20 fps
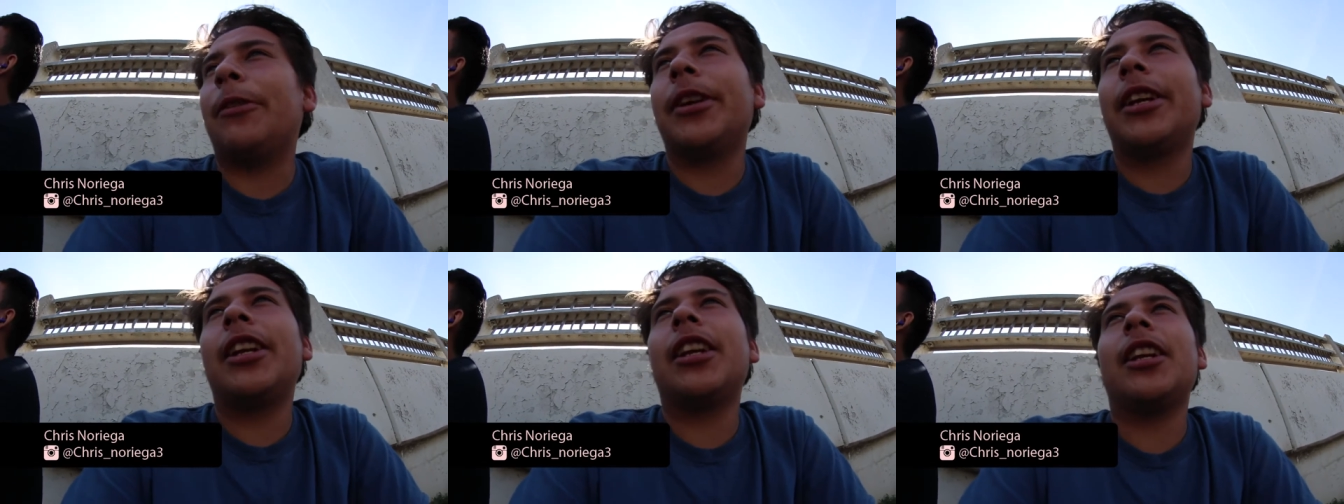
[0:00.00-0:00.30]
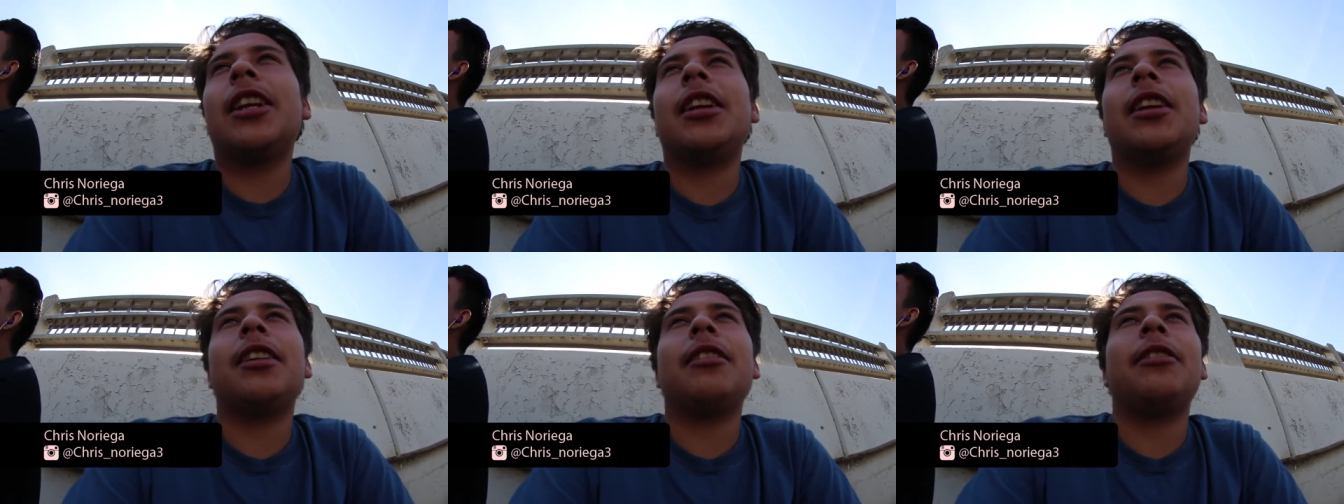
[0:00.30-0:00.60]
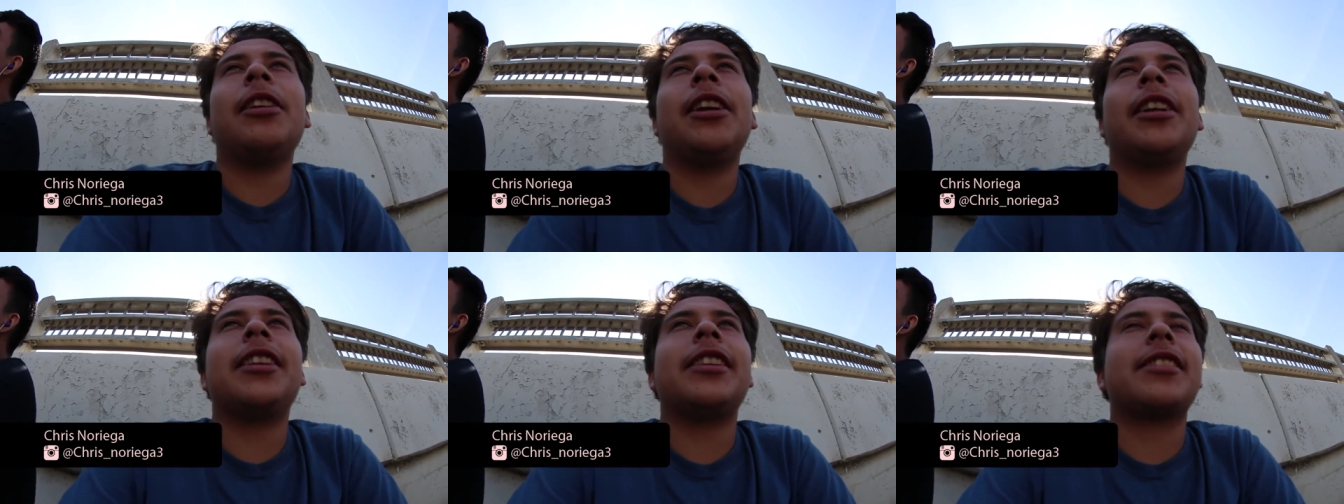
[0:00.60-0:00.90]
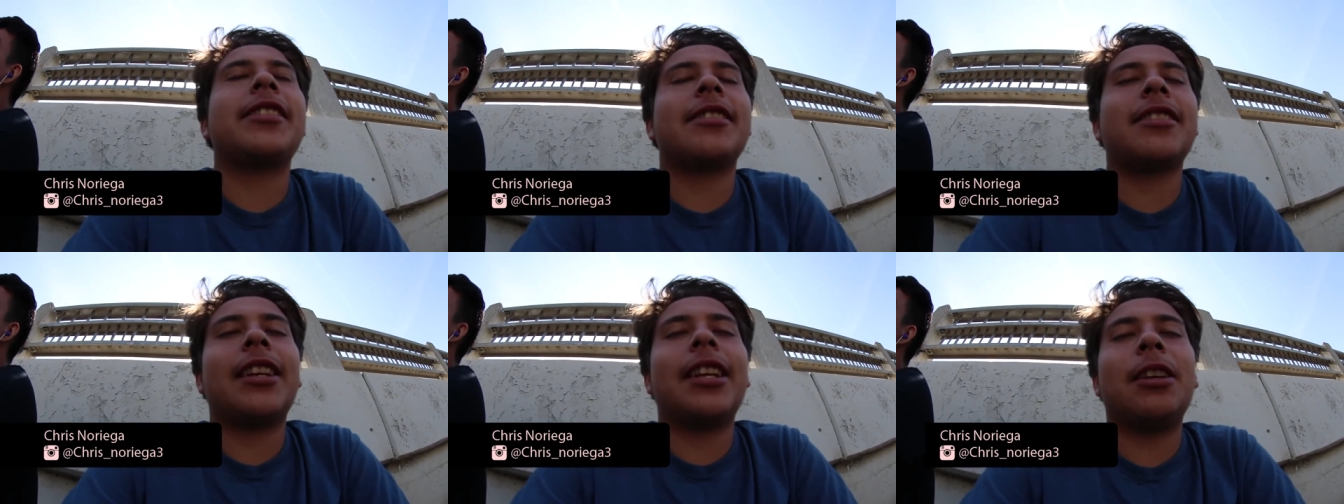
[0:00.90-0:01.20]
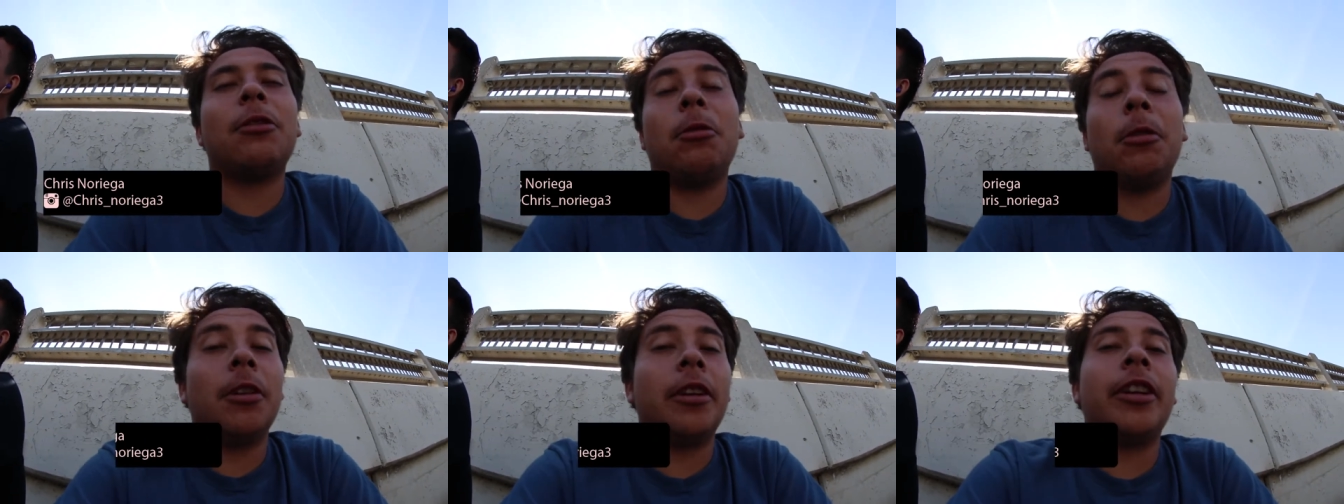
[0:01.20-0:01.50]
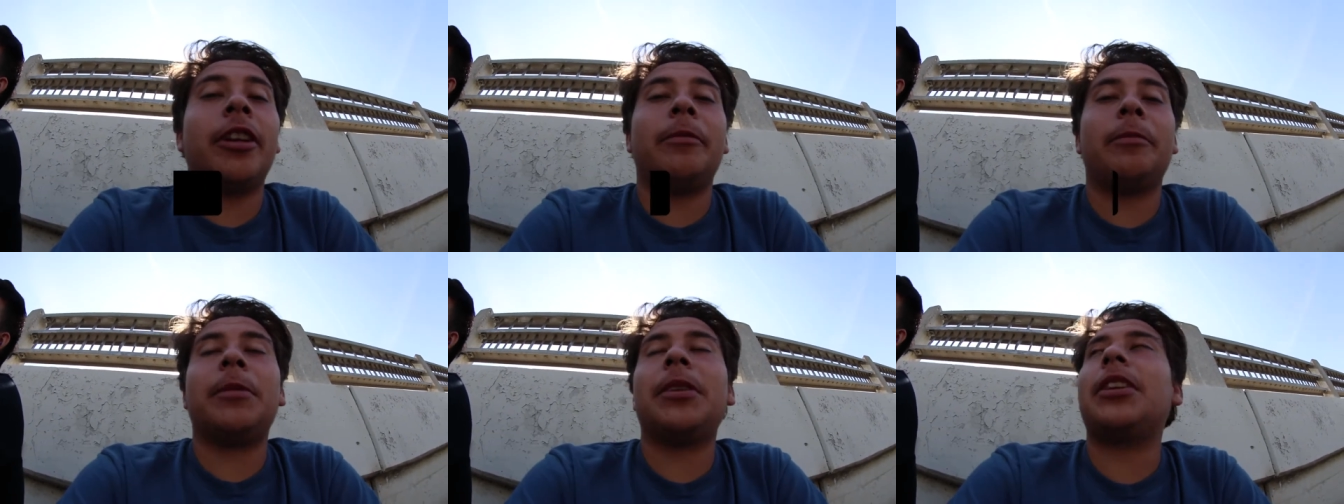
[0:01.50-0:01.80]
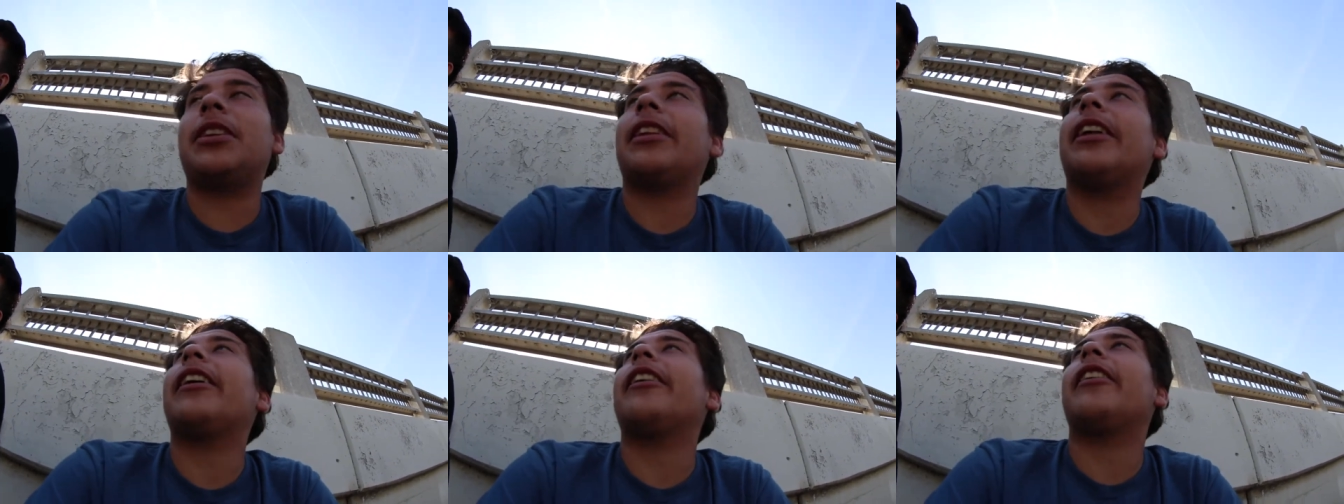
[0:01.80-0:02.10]
we're gonna get ready to skate. Well, not
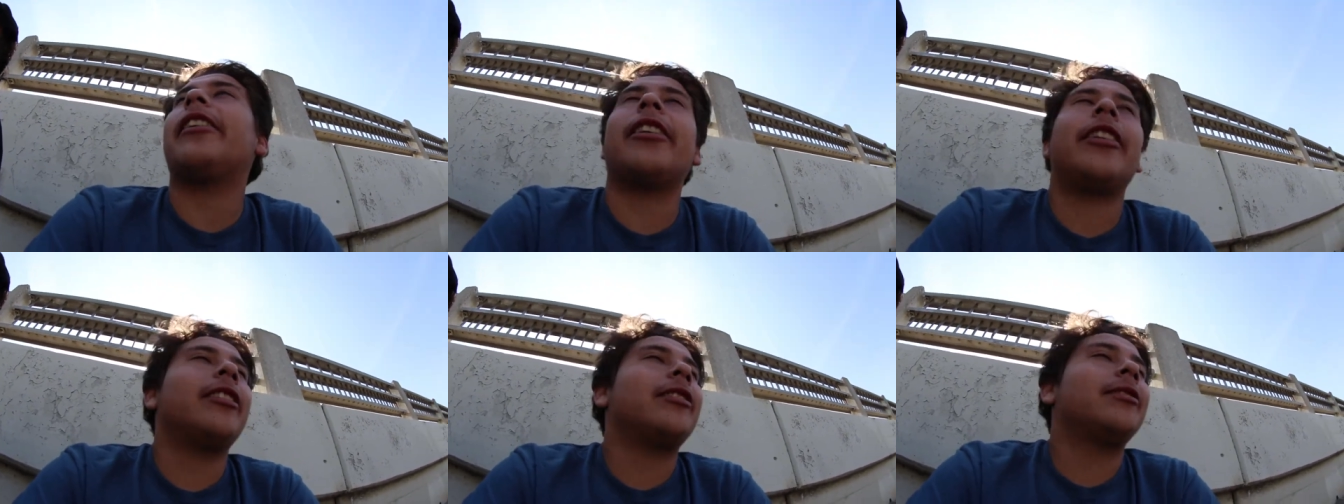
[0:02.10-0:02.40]
me, they are.